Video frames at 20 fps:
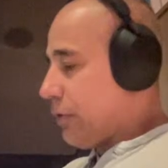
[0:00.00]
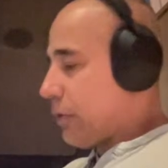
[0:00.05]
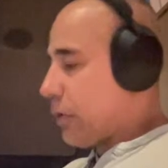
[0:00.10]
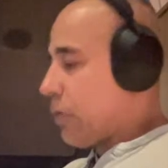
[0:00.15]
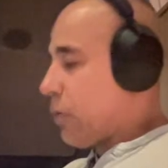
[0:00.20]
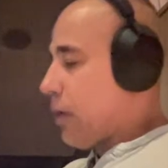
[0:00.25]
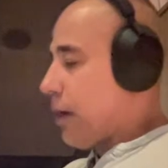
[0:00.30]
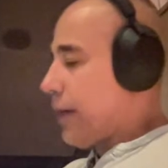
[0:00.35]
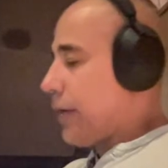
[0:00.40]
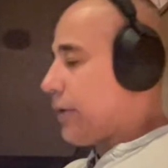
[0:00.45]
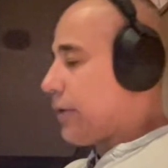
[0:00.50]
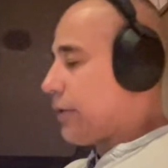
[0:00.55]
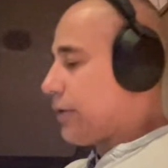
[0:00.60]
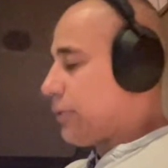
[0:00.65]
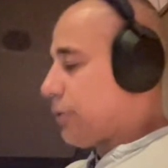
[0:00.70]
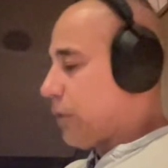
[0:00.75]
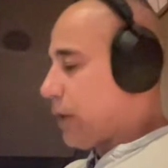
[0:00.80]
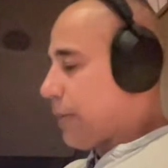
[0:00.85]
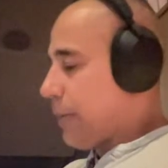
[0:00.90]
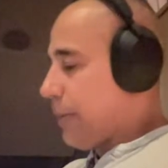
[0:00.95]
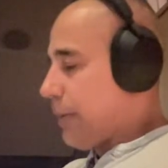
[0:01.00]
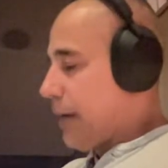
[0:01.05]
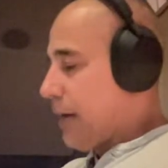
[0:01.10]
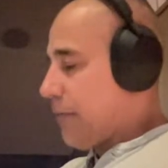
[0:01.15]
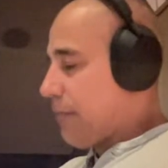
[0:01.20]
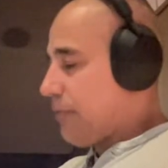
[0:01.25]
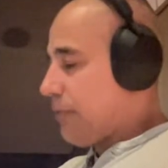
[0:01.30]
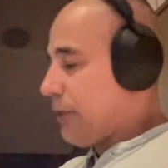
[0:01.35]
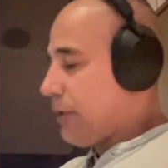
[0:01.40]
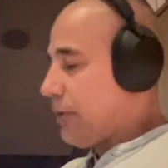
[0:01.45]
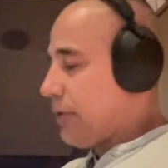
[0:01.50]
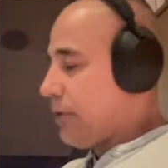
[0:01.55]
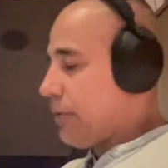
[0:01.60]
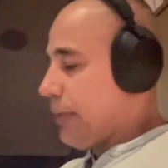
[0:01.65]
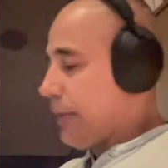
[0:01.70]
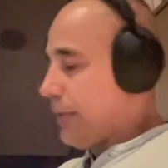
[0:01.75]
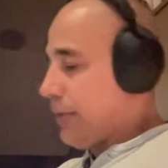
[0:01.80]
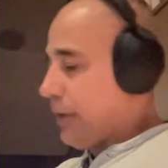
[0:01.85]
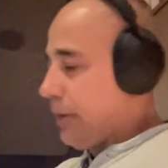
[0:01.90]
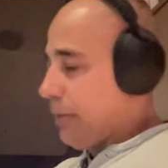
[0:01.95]
required norepinephrine to
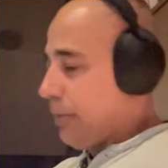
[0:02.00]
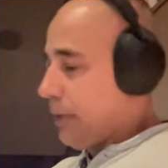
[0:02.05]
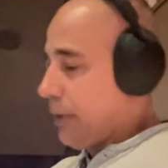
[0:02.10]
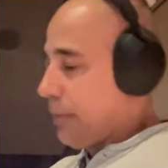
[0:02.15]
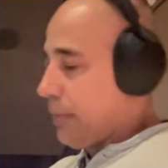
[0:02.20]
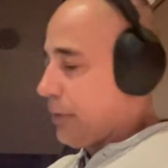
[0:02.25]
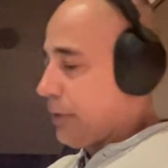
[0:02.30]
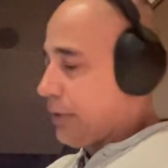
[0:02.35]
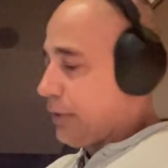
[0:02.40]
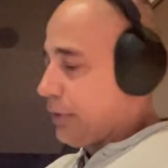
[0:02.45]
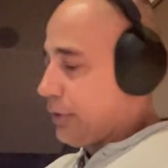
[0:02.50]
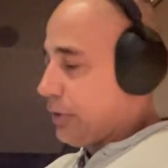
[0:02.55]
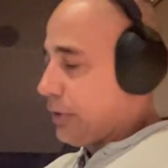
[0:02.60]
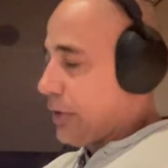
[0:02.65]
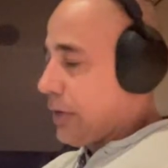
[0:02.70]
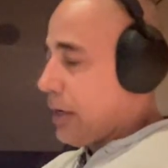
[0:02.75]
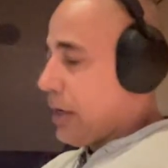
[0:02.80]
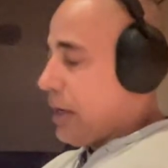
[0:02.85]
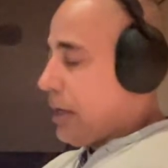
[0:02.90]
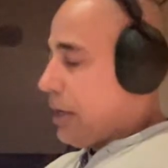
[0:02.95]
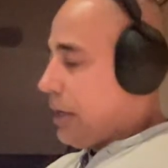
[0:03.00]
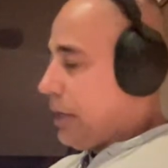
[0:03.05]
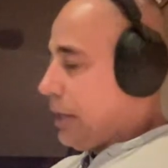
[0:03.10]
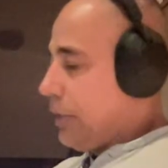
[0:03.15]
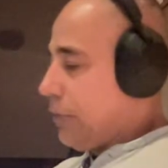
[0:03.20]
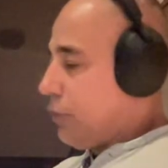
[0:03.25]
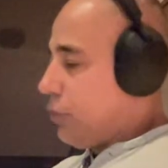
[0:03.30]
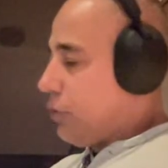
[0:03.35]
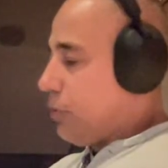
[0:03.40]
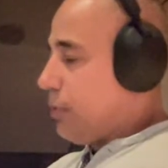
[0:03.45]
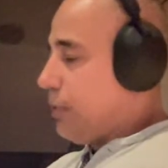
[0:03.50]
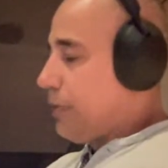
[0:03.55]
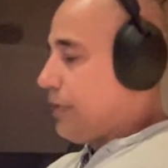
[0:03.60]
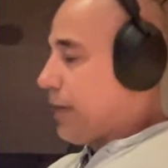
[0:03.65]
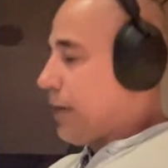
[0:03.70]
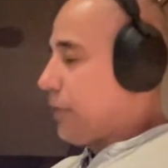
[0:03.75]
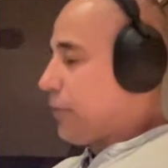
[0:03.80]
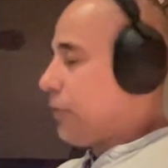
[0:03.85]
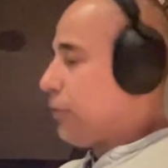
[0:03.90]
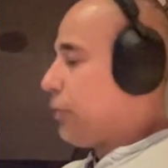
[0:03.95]
maintain blood pressure. E-tube is
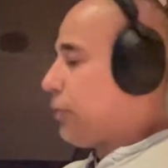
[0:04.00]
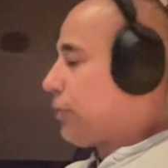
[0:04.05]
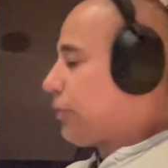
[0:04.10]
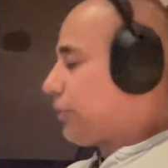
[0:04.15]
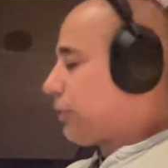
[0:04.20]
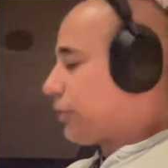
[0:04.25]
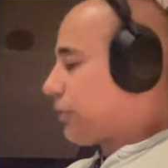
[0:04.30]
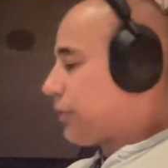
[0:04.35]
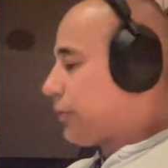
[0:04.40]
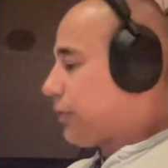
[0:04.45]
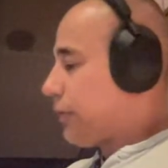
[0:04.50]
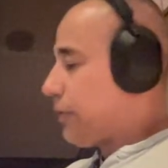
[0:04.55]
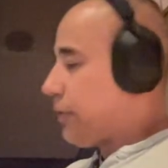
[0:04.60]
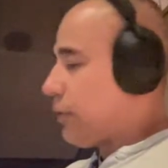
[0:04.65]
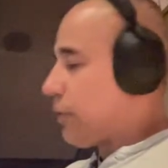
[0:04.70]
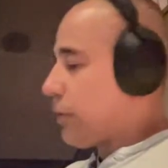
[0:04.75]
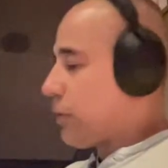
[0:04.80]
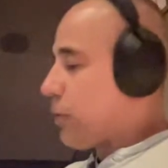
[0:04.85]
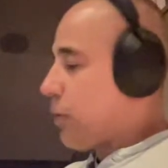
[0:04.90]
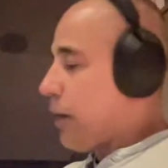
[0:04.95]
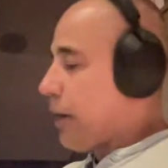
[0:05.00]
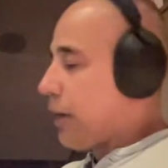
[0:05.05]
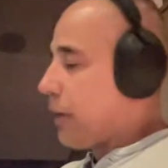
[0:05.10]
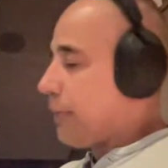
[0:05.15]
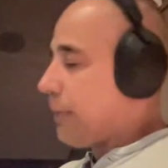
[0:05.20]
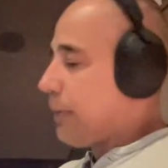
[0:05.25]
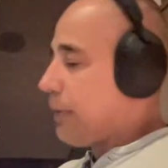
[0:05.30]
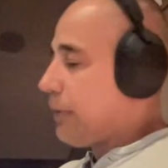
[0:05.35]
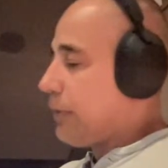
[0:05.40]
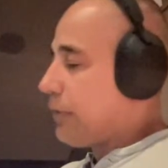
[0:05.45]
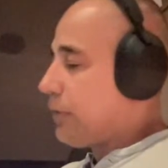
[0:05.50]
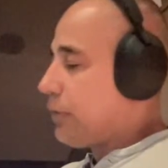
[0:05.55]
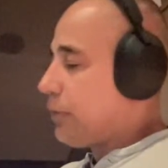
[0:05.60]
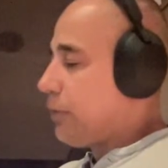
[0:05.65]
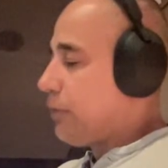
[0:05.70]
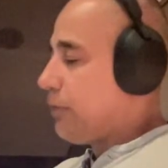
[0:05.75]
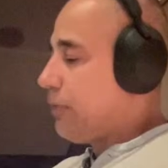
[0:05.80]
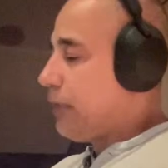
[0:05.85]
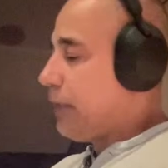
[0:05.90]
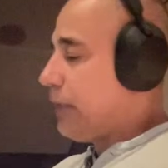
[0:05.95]
now 2/3 of the requirements
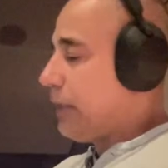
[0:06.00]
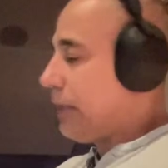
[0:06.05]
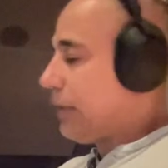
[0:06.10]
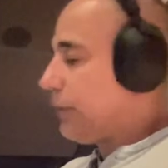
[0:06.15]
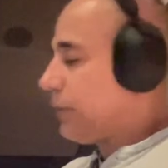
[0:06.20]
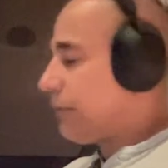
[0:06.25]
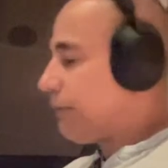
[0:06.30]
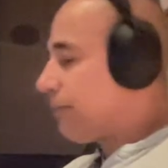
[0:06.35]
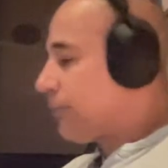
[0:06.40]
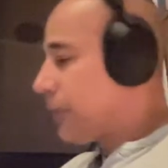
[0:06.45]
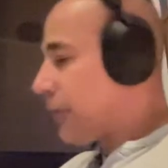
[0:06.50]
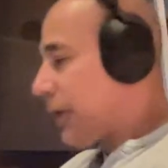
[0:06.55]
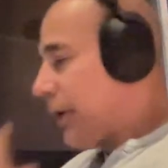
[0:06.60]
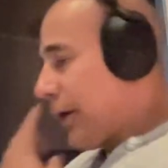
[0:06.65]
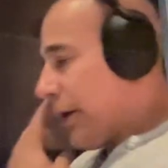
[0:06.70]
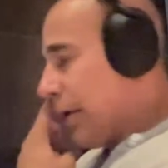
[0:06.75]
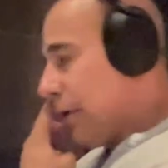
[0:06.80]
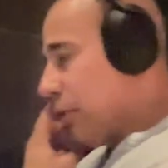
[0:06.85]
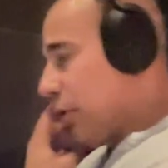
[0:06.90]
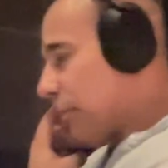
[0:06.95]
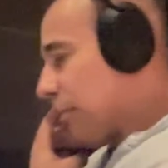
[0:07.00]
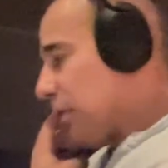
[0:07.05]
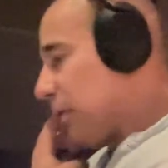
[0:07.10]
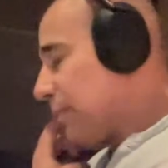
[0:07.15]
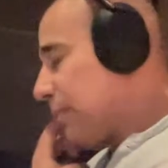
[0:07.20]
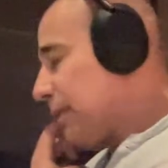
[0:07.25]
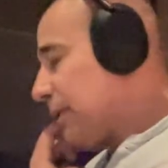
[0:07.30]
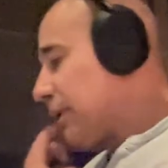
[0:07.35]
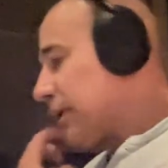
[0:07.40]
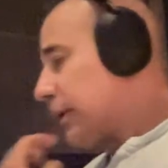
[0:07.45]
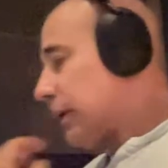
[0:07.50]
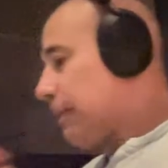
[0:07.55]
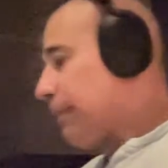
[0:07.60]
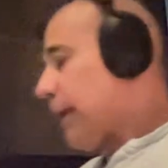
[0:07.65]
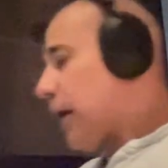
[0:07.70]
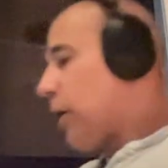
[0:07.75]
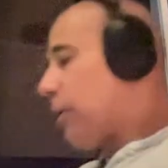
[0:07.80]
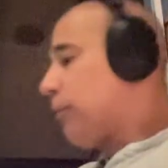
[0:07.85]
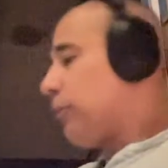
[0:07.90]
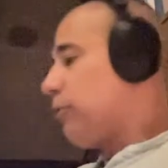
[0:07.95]
with feedings. Normal puring
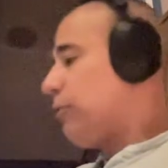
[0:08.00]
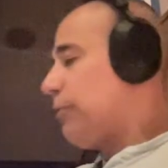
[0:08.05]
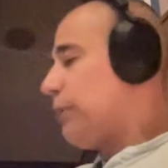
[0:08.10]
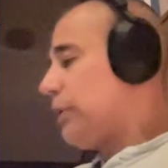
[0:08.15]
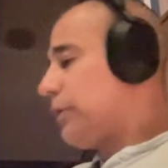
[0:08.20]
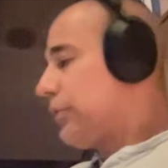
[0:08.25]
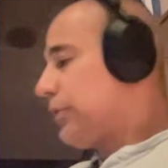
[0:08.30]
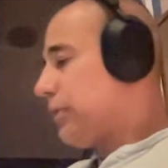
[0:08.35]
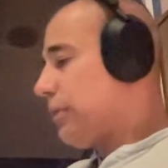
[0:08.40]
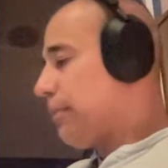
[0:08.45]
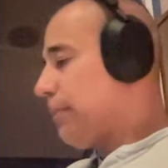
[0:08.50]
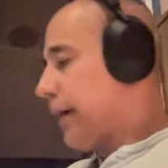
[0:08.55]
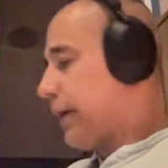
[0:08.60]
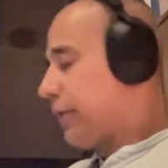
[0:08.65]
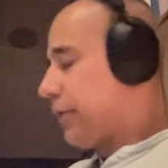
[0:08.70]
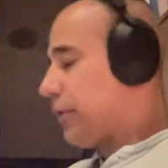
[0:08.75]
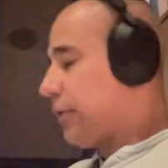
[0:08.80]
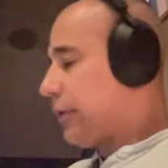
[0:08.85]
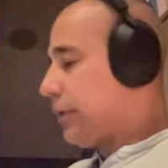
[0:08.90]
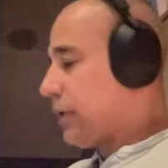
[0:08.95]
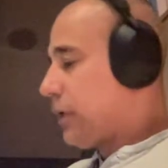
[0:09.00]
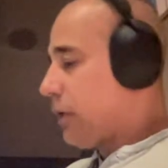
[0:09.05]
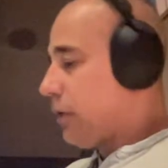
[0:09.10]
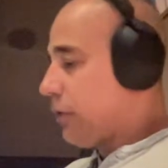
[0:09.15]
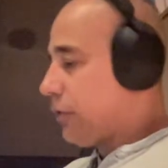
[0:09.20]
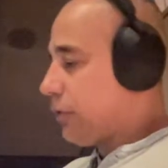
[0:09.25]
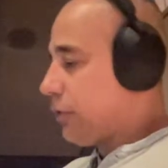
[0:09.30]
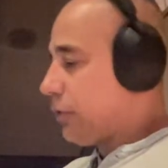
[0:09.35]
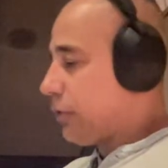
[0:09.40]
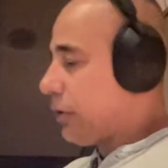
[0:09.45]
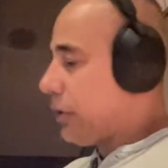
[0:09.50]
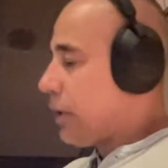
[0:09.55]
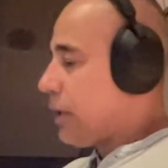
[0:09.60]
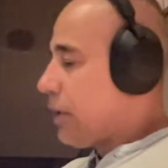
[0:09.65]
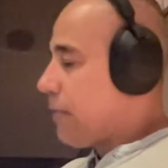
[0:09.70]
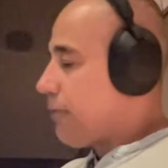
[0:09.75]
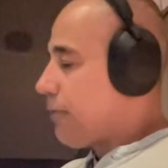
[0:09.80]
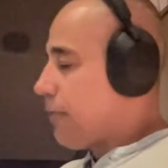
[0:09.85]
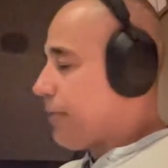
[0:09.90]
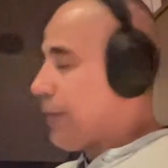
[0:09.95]
bowel movements. Bacteria culture
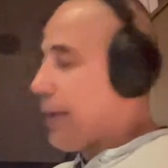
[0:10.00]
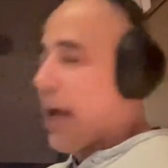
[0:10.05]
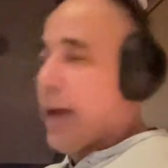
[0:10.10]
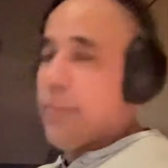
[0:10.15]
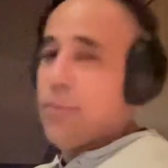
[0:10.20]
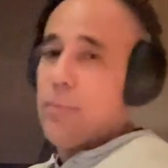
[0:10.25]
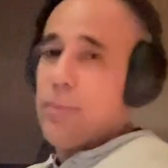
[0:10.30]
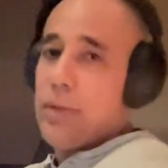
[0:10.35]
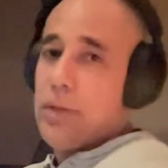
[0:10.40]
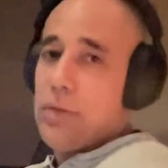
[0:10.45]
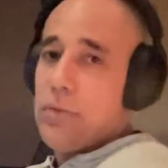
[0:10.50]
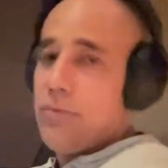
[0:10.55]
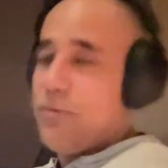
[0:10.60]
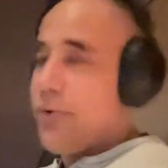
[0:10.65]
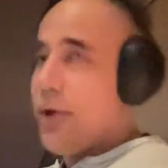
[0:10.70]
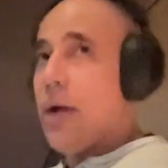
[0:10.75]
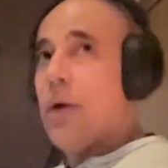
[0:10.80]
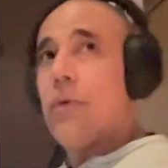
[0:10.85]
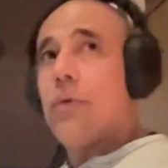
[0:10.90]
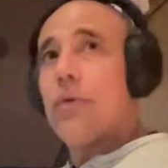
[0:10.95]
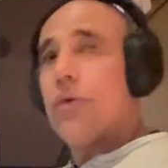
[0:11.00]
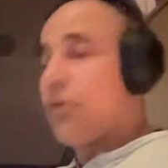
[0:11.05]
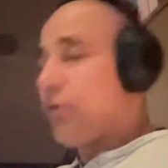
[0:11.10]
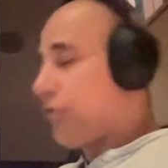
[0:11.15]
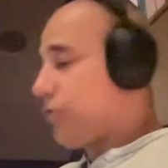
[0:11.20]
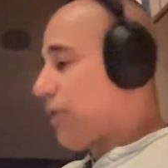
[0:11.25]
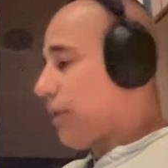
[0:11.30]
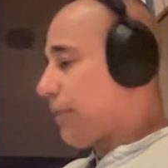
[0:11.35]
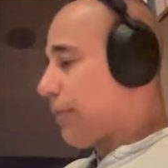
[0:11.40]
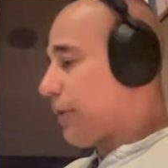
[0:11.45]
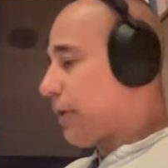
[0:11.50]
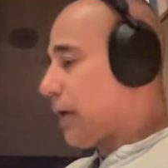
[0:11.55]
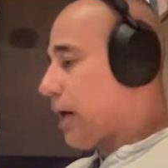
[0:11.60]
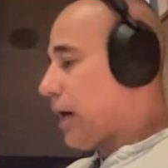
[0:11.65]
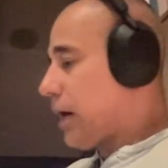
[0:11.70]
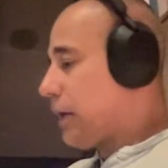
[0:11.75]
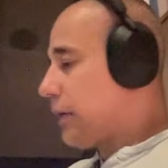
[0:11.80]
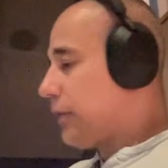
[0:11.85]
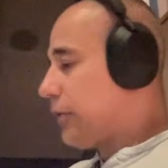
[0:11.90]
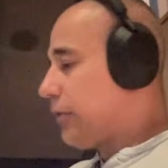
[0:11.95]
from the abdomen found
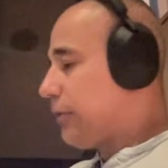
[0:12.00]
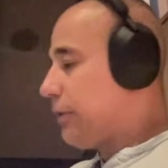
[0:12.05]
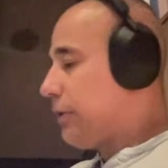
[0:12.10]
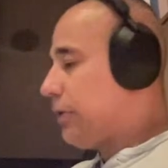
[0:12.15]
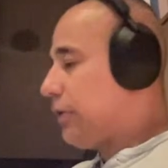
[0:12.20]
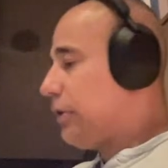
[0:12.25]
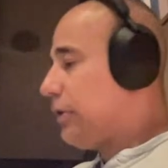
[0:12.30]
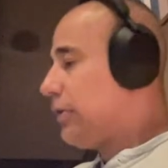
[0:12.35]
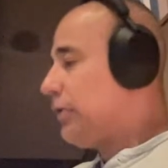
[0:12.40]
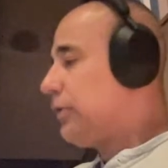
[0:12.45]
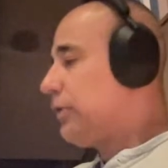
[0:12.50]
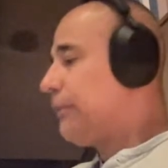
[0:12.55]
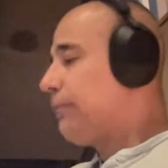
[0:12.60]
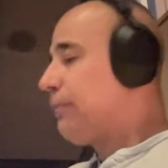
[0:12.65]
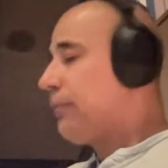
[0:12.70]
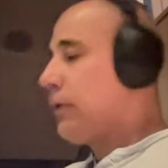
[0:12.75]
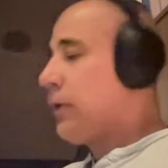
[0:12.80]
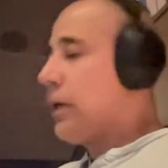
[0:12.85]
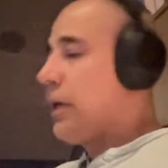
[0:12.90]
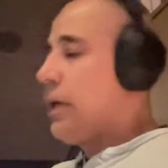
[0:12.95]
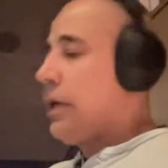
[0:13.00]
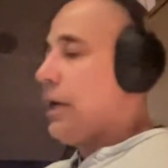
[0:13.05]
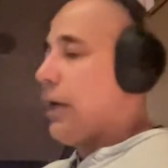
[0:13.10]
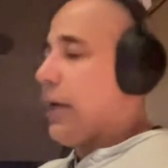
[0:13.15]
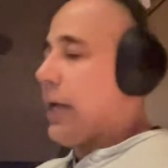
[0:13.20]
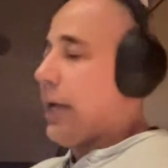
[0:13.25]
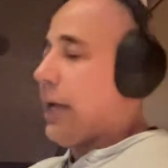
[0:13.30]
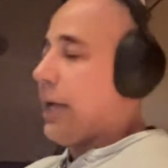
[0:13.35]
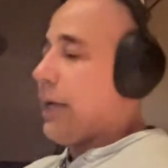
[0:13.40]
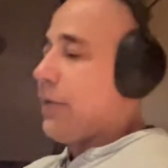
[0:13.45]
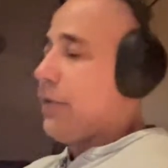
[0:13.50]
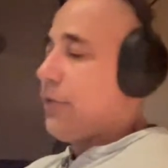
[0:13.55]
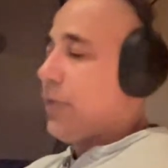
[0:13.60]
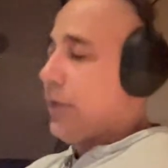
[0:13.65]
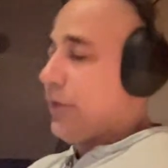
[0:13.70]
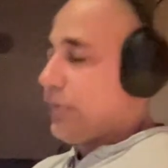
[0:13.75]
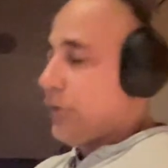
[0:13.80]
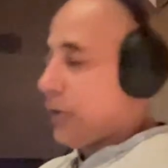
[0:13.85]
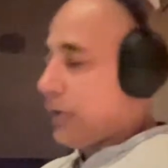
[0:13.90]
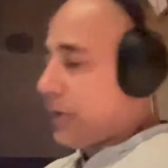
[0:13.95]
Streptococcus species, and
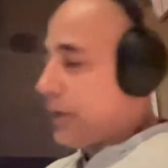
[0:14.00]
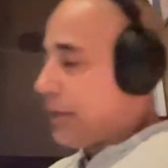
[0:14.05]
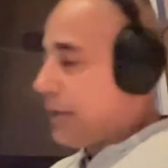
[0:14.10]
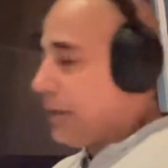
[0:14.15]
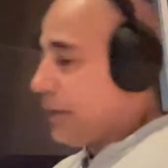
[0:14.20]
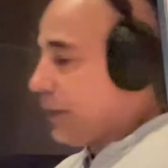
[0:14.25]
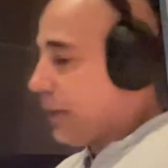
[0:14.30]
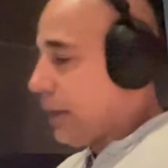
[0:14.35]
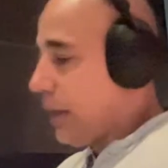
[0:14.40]
they started